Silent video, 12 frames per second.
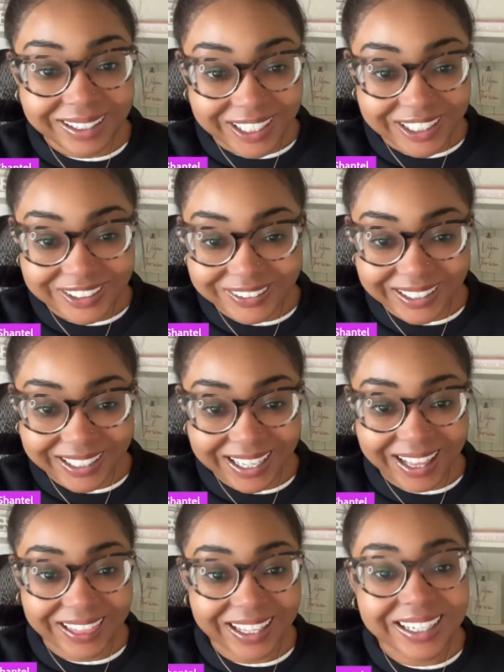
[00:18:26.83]
All right,
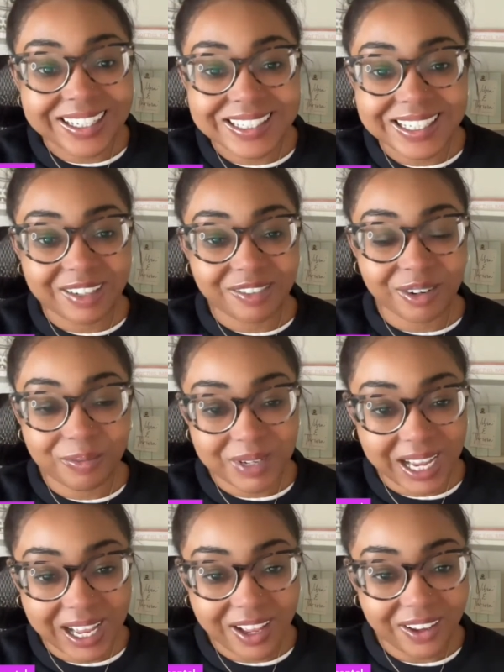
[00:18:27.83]
that is it from
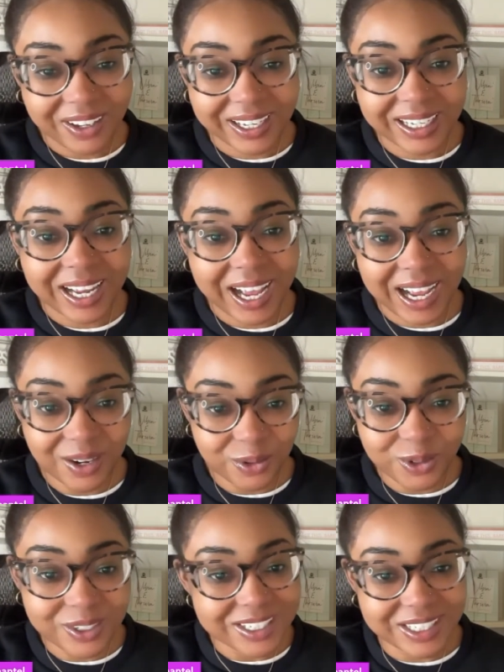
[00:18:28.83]
now, and I
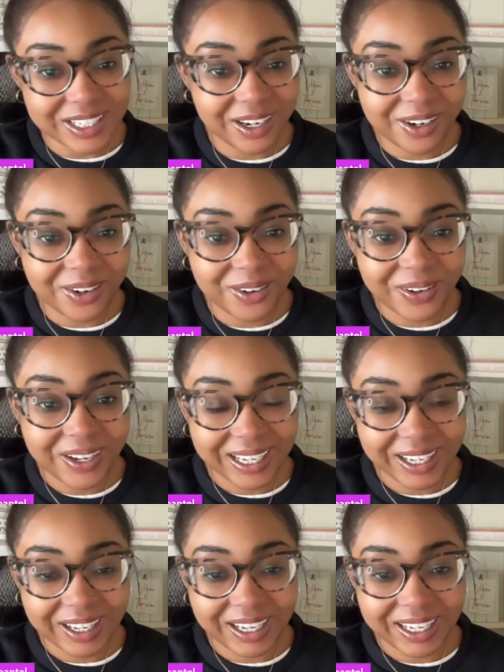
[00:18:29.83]
will see you
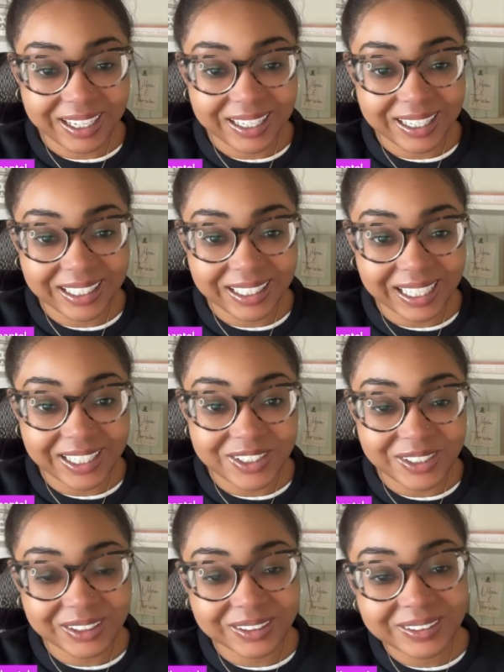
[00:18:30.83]
in
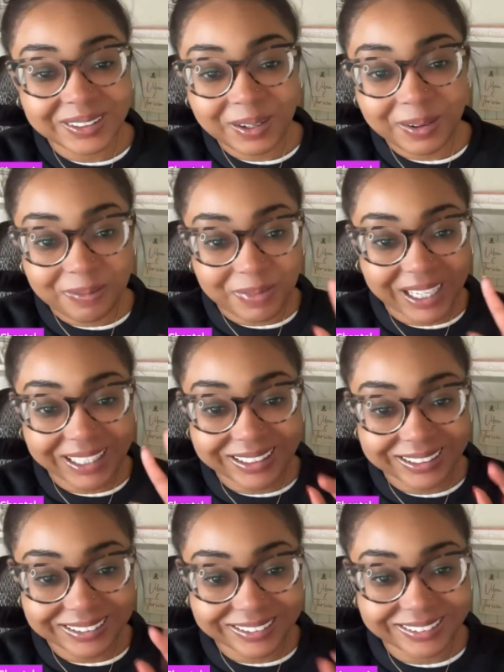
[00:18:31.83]
later.
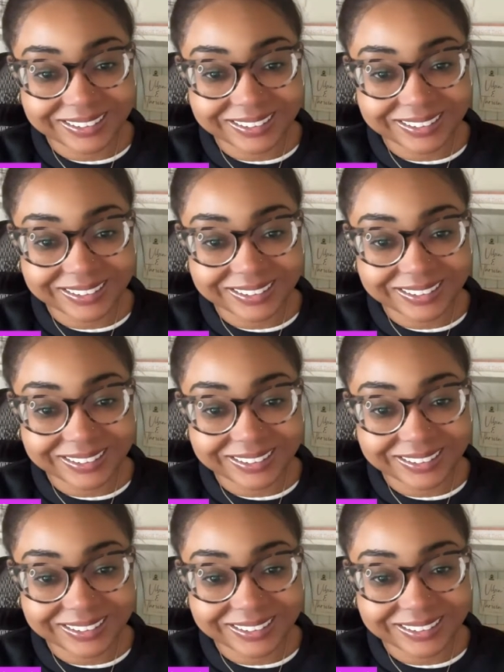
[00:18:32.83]
Bye.